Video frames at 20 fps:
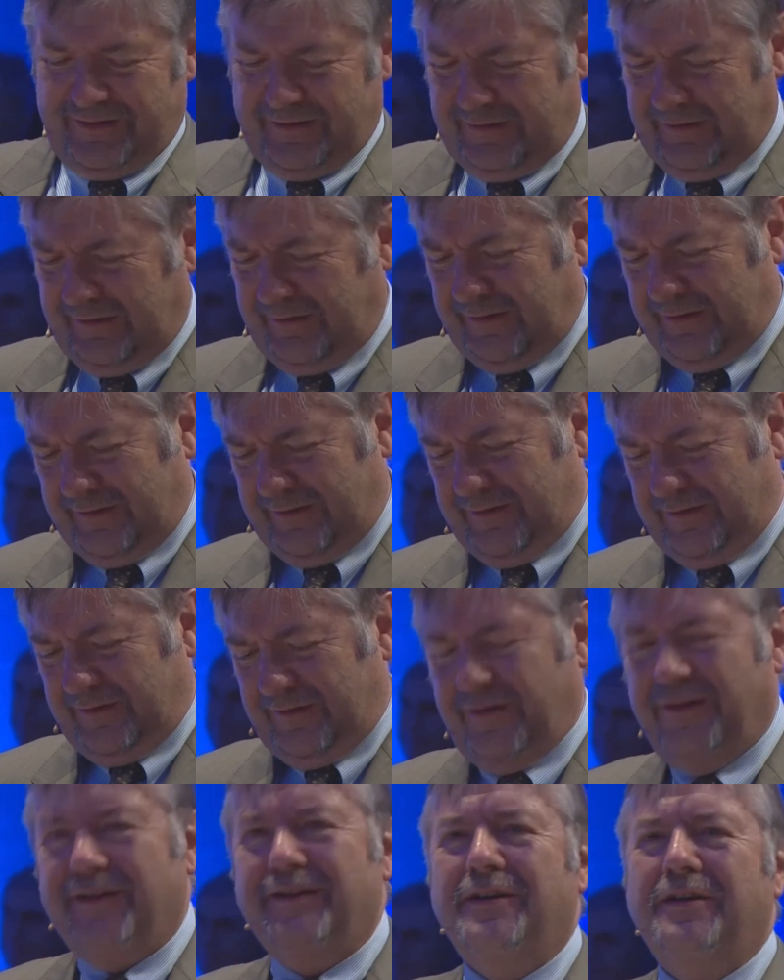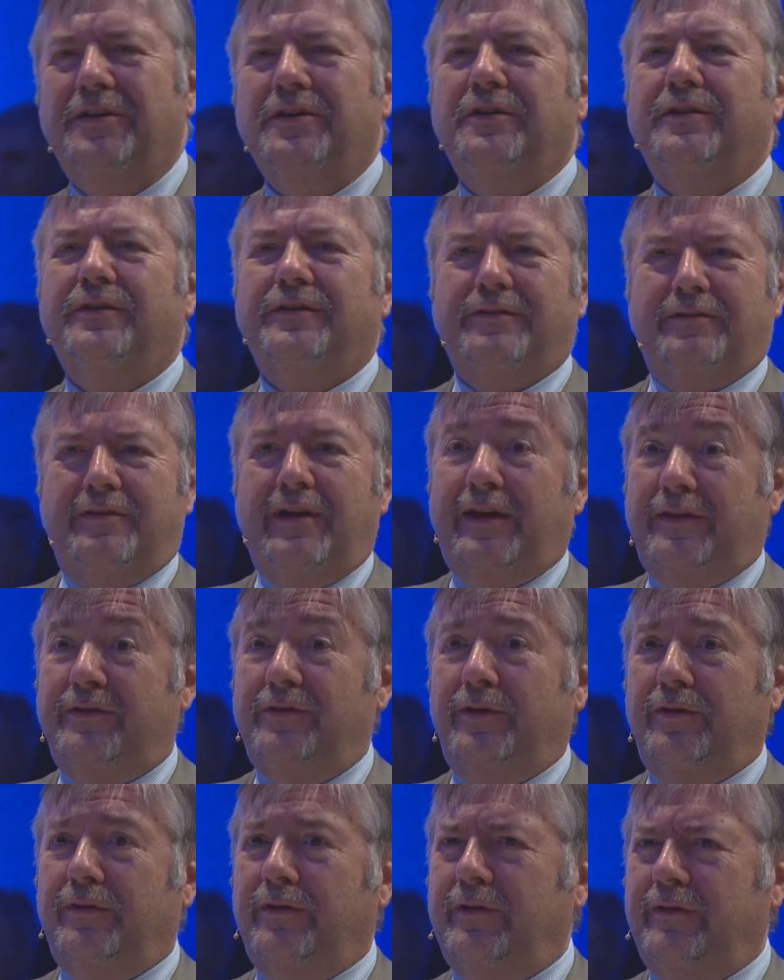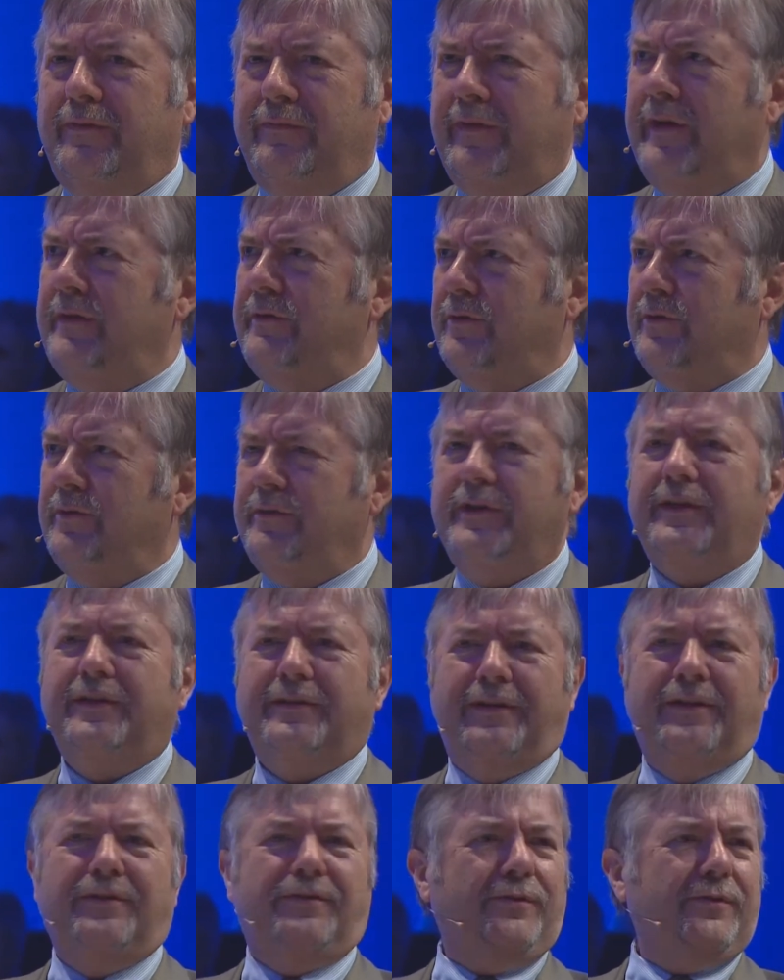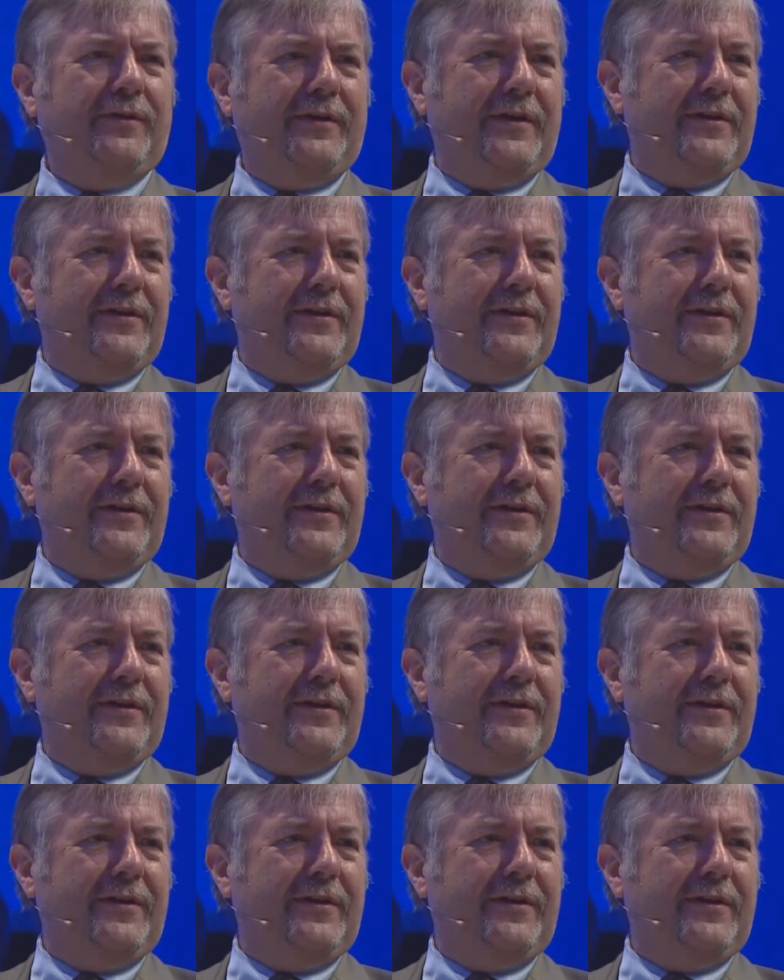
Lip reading: 10:30,